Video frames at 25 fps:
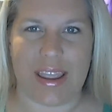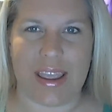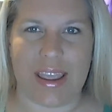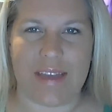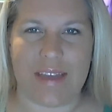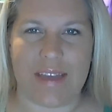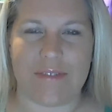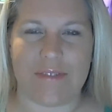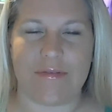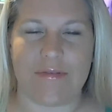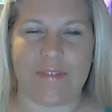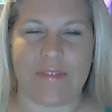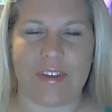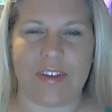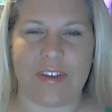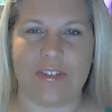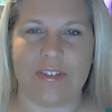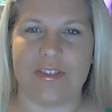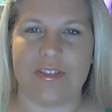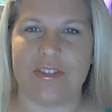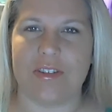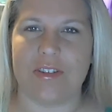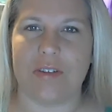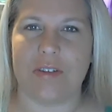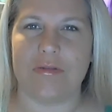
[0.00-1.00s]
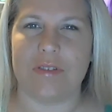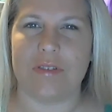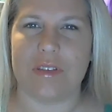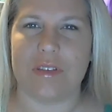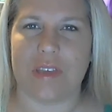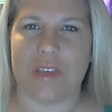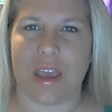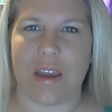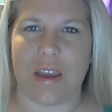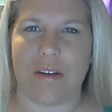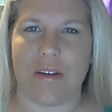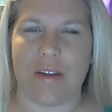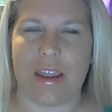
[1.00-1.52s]
It feels so
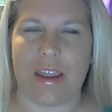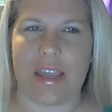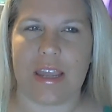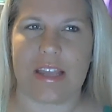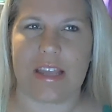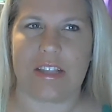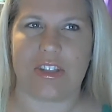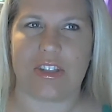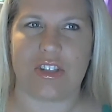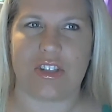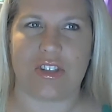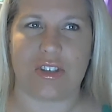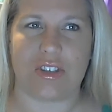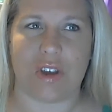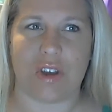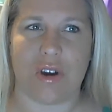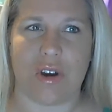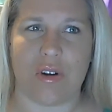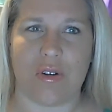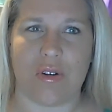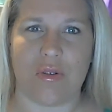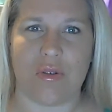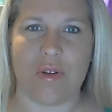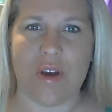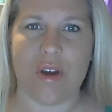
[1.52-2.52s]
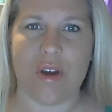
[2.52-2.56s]
scary and so